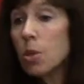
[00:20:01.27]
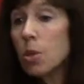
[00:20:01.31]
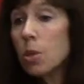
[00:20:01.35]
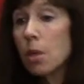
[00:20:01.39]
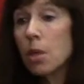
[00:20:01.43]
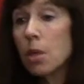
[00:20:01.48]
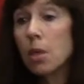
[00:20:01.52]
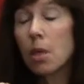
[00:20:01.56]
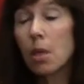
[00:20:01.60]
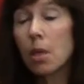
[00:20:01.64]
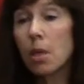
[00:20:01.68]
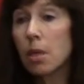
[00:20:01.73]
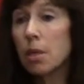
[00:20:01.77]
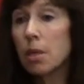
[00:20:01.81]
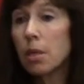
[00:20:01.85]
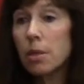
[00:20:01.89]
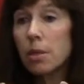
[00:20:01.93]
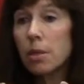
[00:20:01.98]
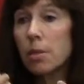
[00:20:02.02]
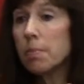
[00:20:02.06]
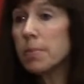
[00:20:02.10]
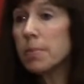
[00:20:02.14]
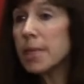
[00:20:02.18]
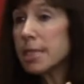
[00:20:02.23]
look,
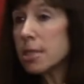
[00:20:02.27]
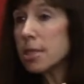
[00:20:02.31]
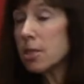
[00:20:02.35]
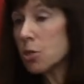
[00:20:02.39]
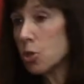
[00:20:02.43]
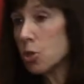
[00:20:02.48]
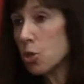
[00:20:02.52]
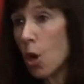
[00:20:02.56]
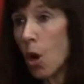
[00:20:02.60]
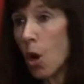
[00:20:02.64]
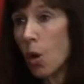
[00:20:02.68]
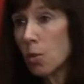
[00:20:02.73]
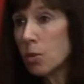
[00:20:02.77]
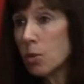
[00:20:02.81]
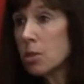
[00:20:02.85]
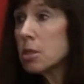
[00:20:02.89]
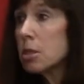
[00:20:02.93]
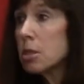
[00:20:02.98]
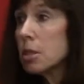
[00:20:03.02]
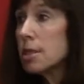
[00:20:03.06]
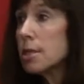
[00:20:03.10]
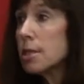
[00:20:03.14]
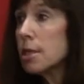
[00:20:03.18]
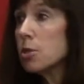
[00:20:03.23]
Mrs.
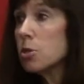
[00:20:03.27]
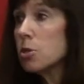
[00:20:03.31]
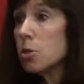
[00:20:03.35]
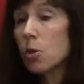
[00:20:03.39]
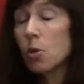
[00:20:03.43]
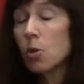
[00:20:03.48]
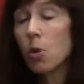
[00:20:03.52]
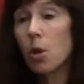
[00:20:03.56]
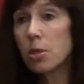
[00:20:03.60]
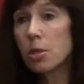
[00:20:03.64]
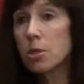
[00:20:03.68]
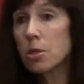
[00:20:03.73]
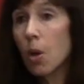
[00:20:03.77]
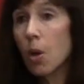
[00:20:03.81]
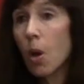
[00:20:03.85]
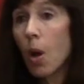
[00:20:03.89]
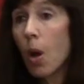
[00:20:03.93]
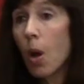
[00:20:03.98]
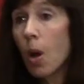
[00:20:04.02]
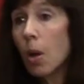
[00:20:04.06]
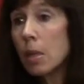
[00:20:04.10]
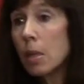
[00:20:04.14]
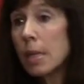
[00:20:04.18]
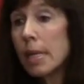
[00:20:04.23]
Jones, the teacher across the
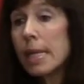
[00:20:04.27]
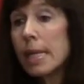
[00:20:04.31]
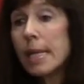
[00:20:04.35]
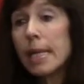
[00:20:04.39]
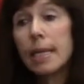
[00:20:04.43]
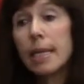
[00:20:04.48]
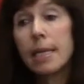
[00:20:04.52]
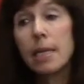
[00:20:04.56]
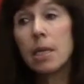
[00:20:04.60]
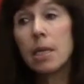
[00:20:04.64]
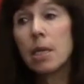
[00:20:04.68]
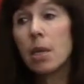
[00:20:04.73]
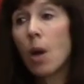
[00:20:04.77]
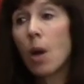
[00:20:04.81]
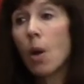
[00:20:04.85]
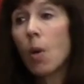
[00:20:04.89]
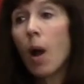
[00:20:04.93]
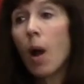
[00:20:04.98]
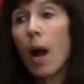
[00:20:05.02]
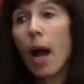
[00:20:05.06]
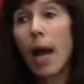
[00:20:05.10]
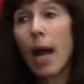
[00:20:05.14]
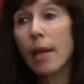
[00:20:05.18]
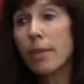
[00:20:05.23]
hall, you
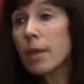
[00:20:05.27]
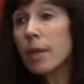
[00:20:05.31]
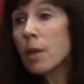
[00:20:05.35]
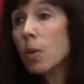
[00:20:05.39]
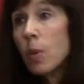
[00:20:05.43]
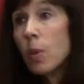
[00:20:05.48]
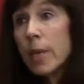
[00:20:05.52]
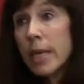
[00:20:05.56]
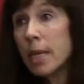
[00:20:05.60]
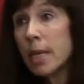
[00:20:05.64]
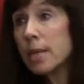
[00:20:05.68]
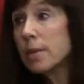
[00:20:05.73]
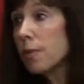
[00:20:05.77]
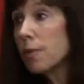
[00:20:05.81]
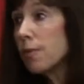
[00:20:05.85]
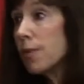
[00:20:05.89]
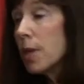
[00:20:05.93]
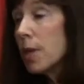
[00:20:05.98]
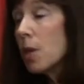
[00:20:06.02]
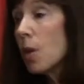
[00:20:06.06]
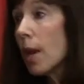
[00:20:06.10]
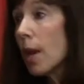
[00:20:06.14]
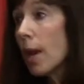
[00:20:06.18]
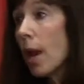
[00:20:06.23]
know, I think we need to
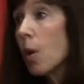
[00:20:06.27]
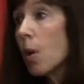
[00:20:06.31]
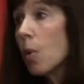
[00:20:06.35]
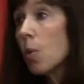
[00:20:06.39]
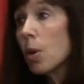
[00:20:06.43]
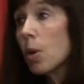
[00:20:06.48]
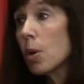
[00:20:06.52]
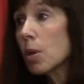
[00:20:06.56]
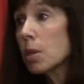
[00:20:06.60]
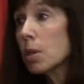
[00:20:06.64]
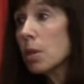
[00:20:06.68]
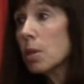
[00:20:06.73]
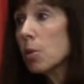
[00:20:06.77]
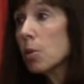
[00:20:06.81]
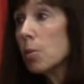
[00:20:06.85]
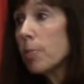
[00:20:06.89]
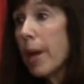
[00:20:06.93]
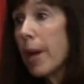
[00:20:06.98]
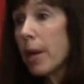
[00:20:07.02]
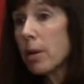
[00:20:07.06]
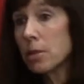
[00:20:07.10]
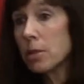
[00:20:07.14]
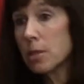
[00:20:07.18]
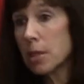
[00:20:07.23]
figure out how to work a little
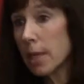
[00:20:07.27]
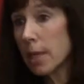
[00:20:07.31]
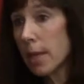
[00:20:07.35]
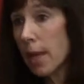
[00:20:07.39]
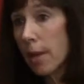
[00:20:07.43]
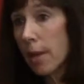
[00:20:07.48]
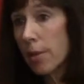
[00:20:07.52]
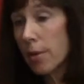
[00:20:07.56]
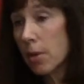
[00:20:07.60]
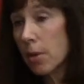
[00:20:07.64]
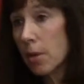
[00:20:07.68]
better together.